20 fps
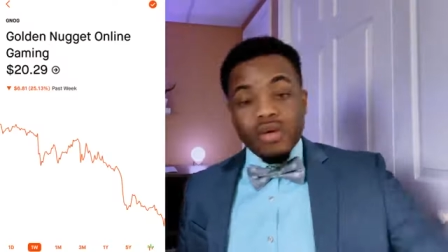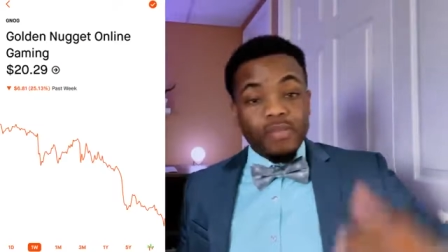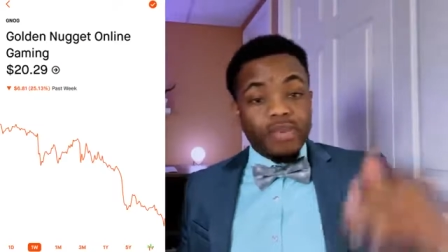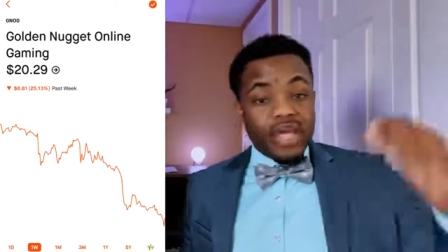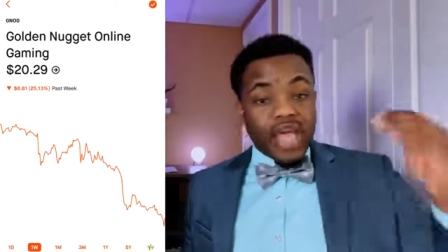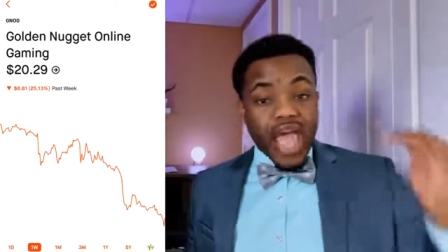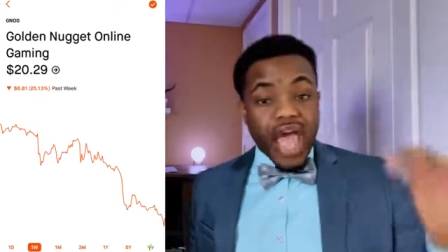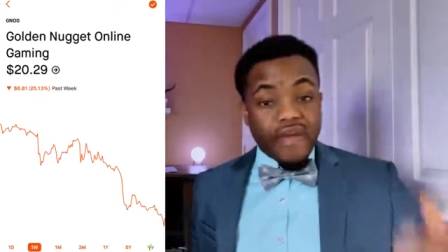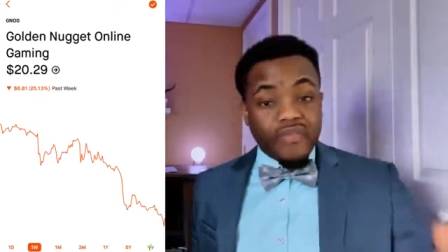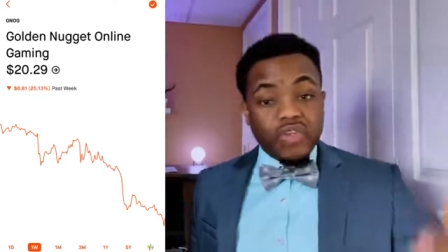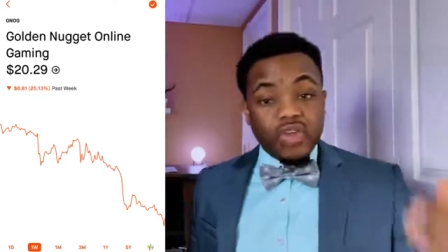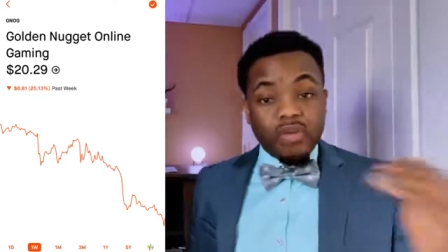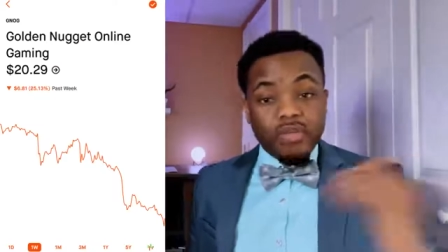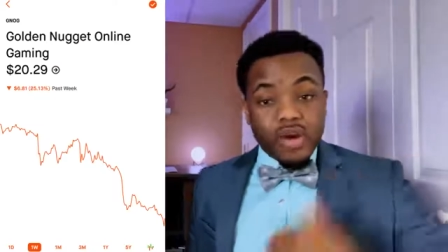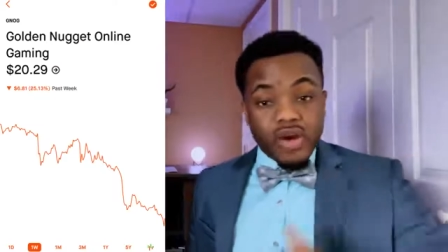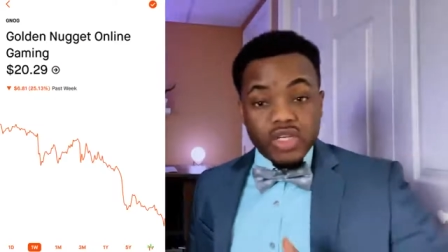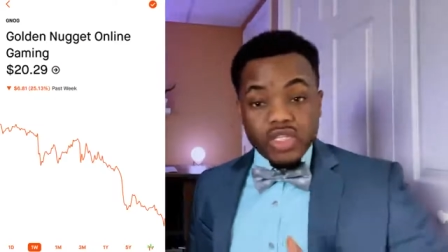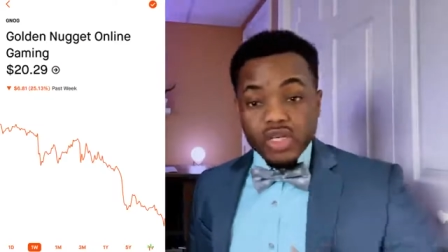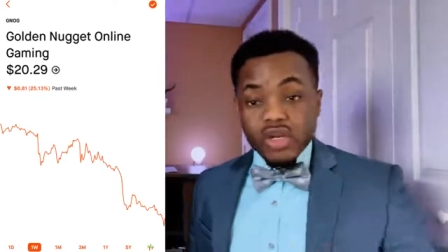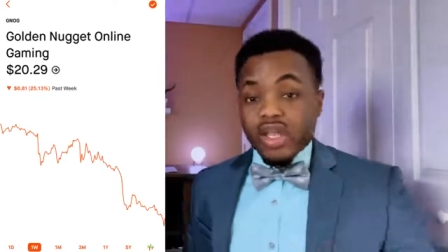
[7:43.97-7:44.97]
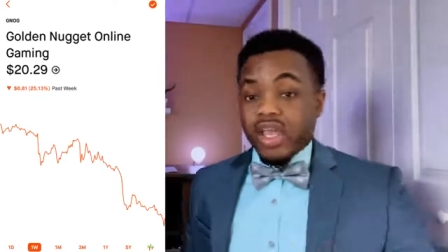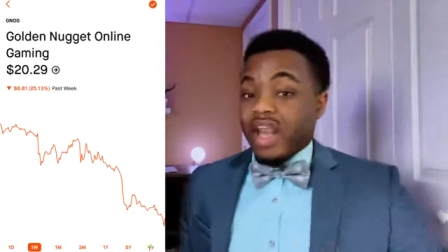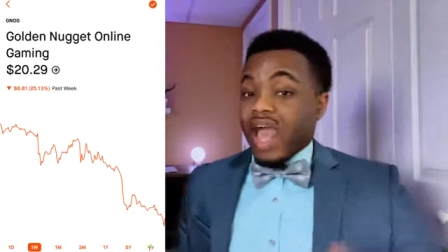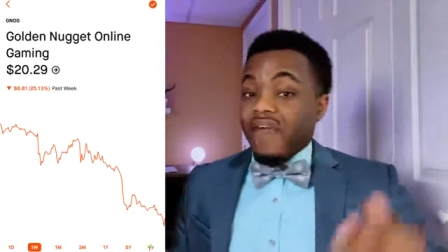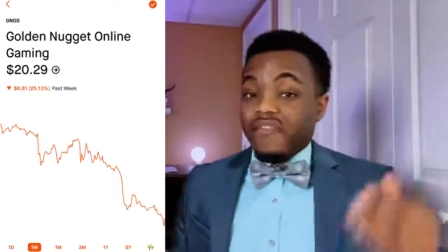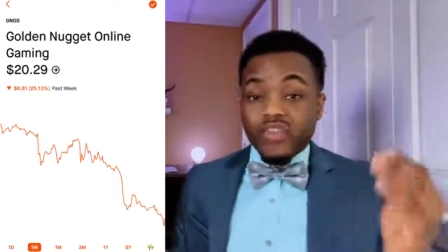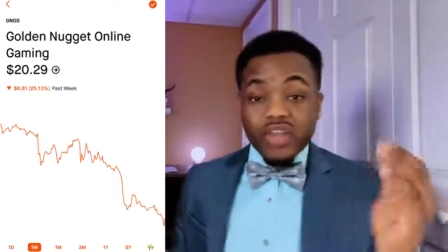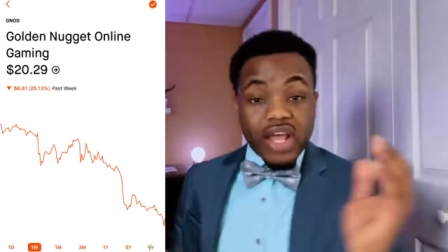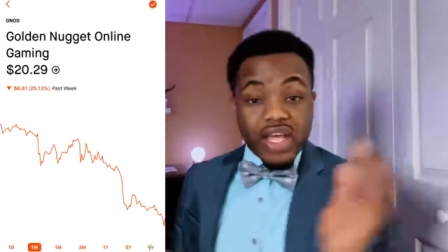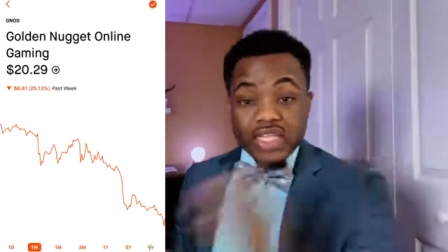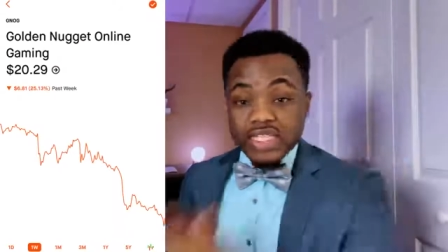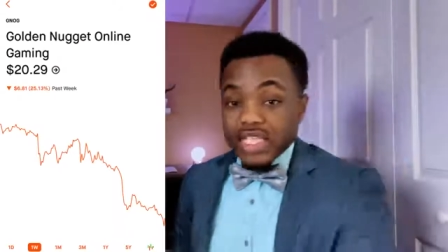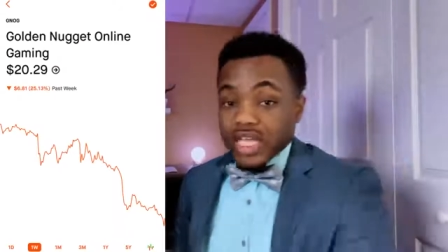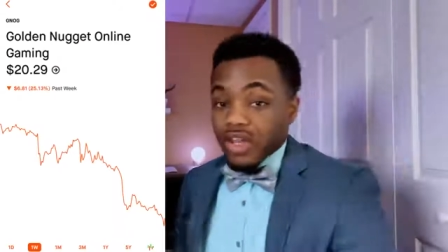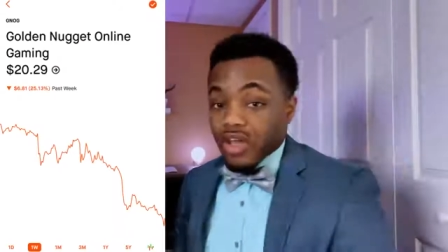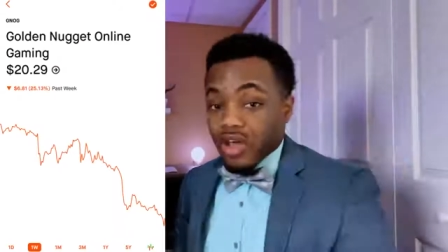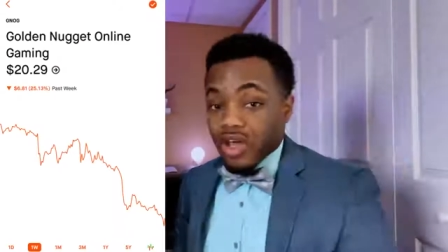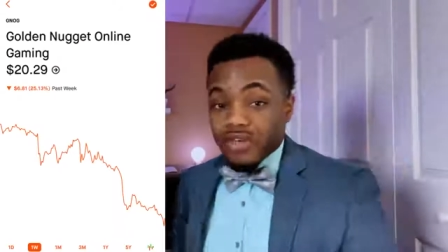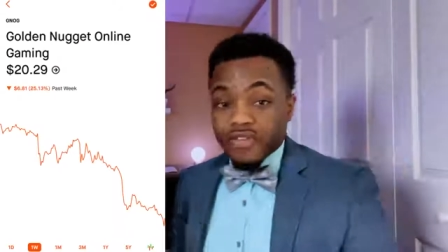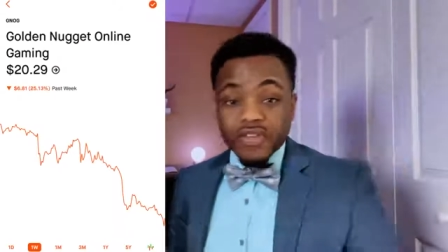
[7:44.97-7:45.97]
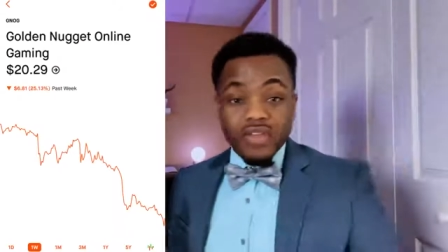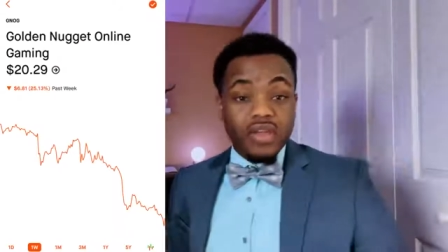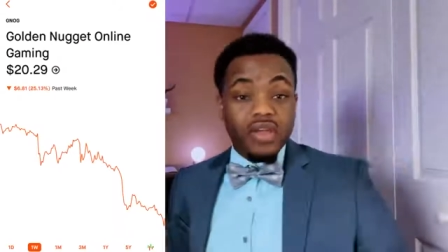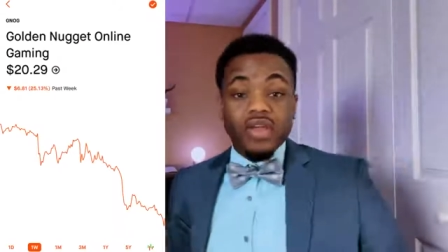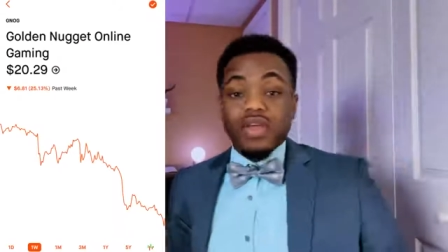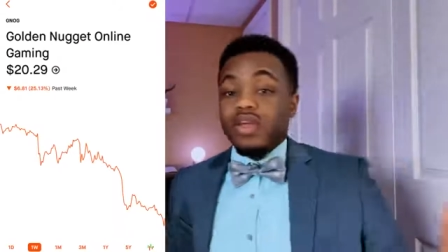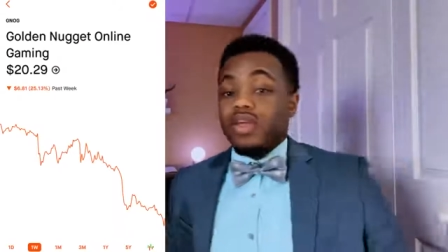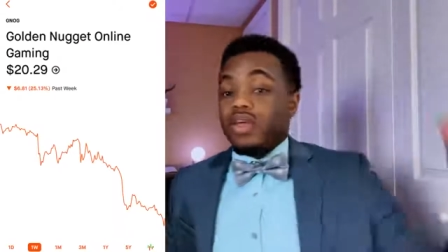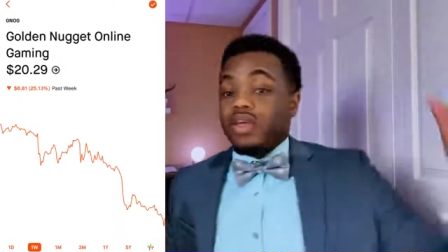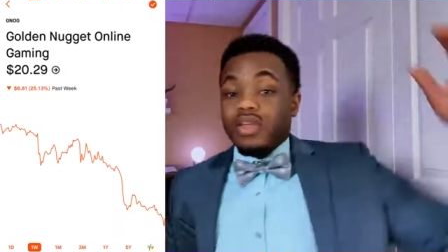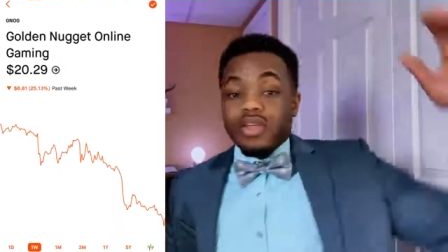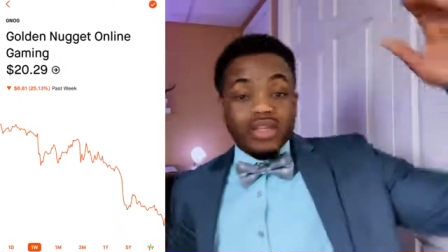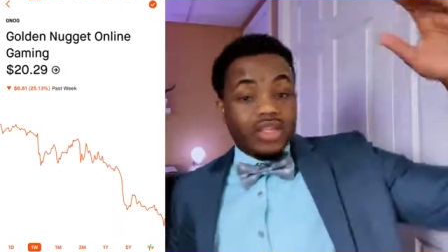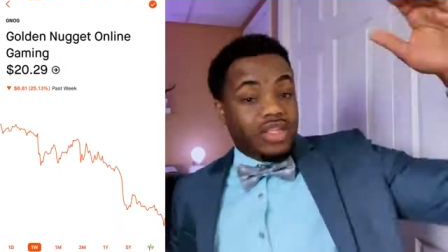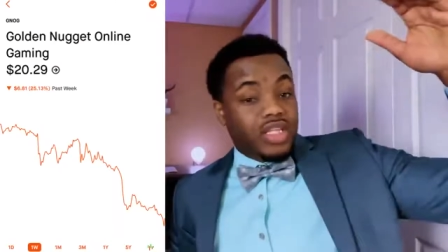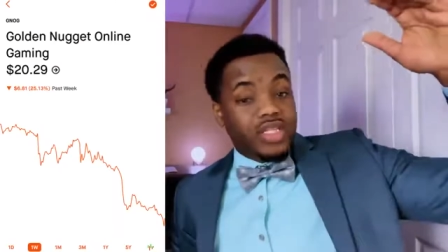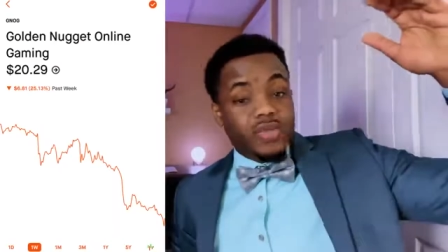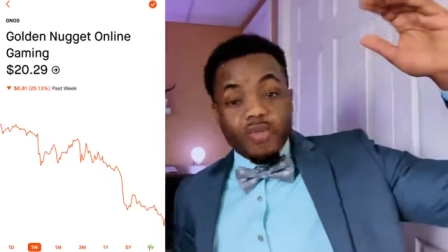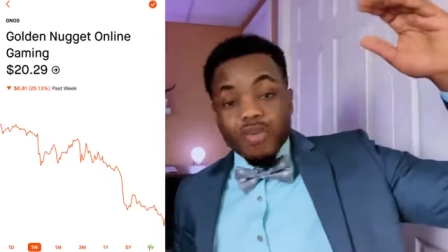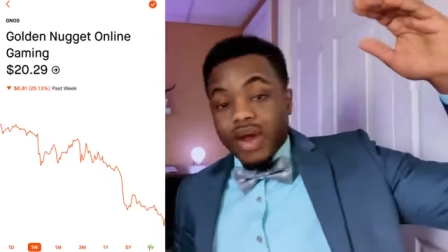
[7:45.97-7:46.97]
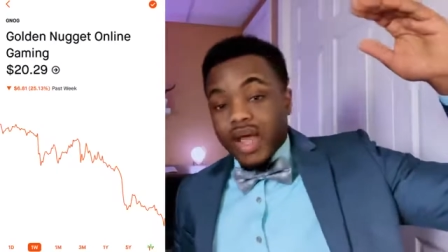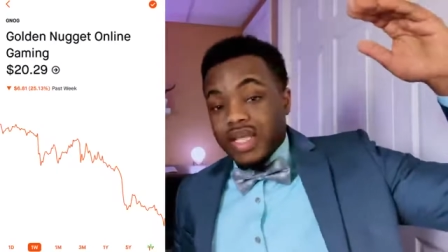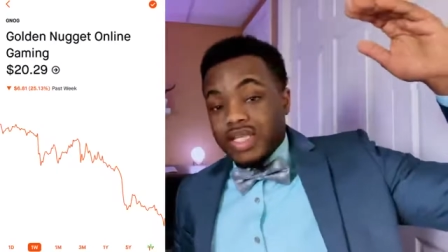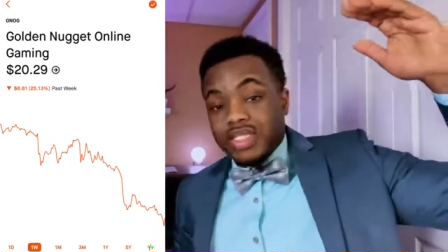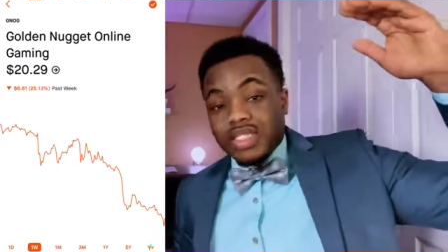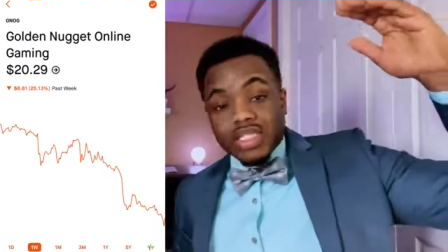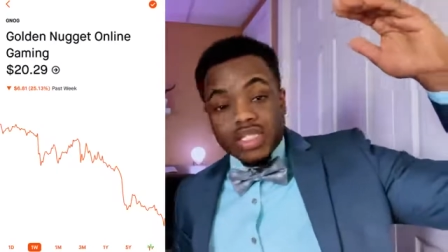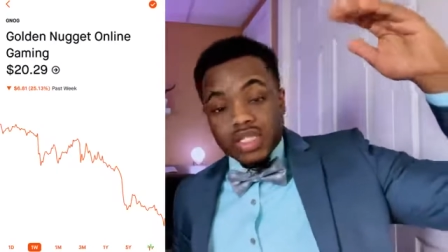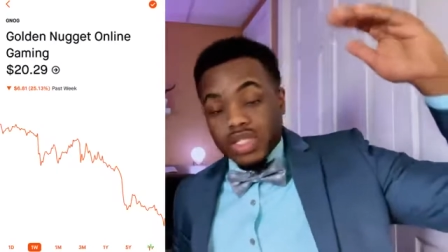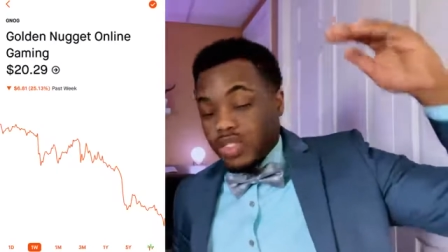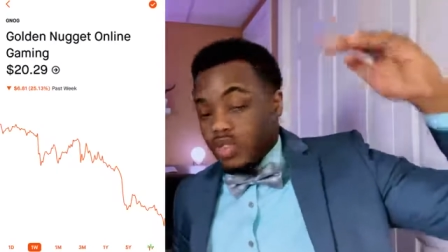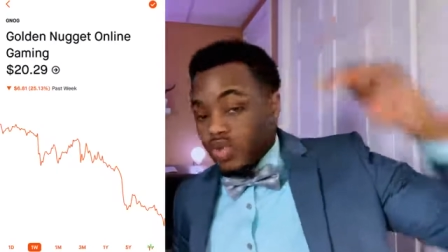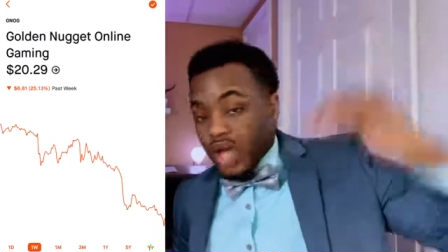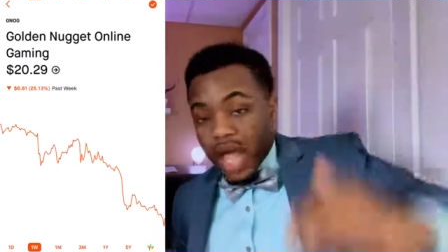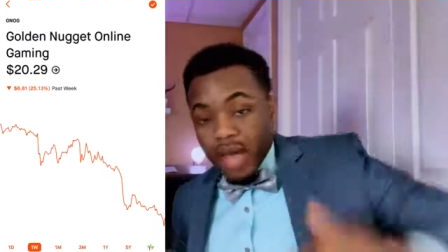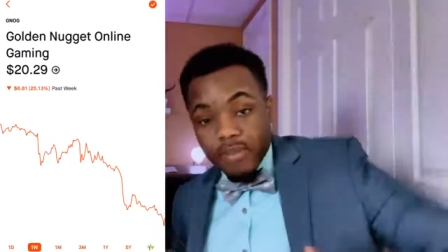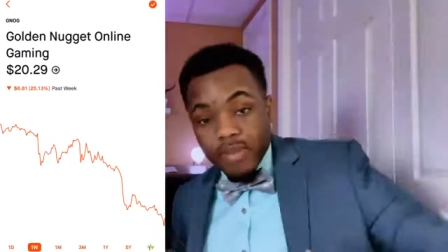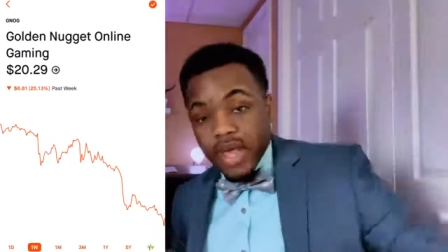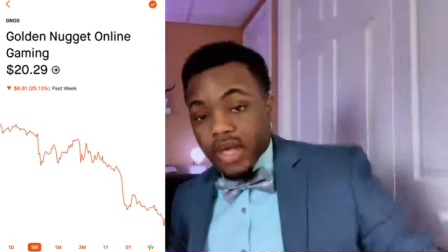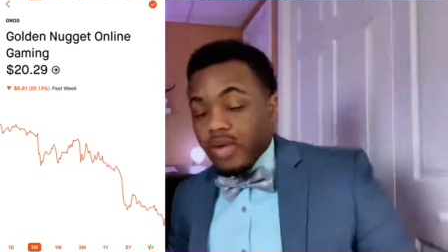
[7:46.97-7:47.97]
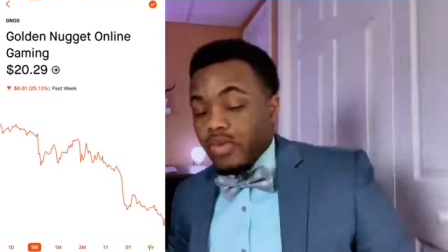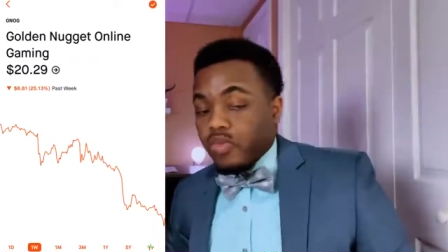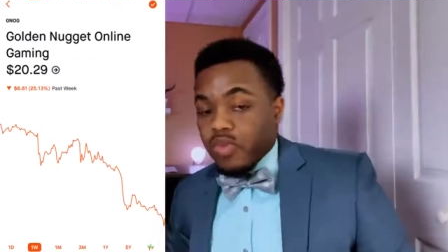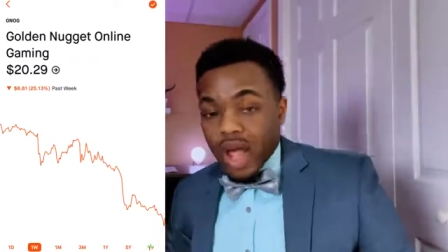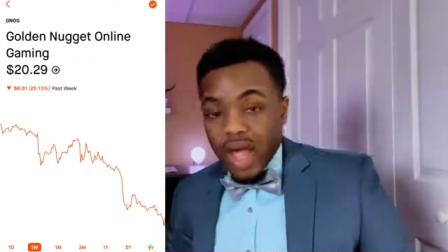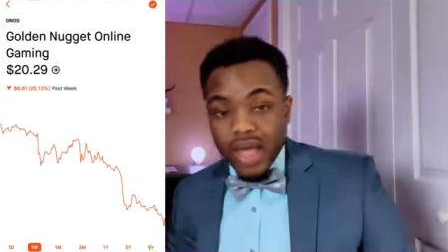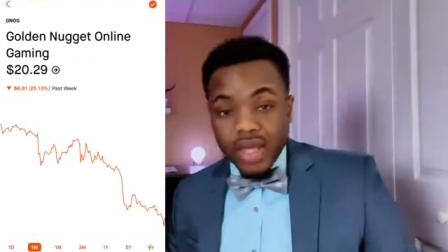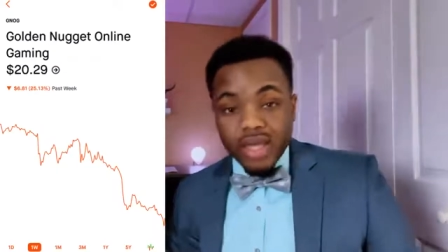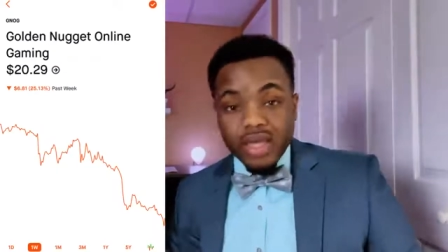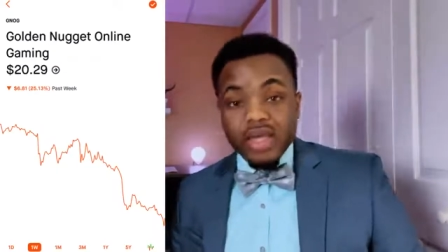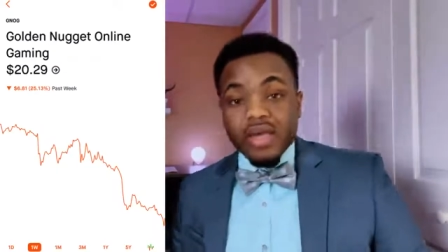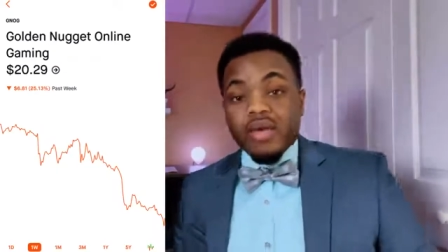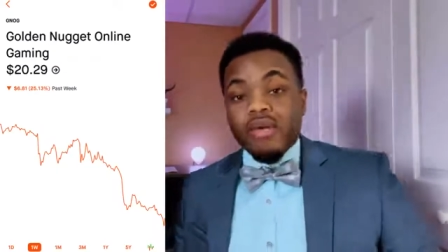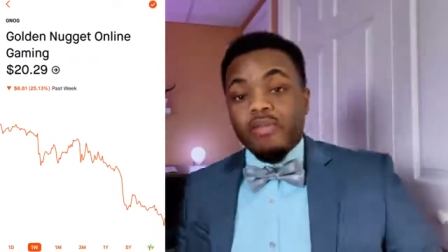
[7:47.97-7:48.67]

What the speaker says: But after the merger and after that sell-off, this price just dropped like a rock.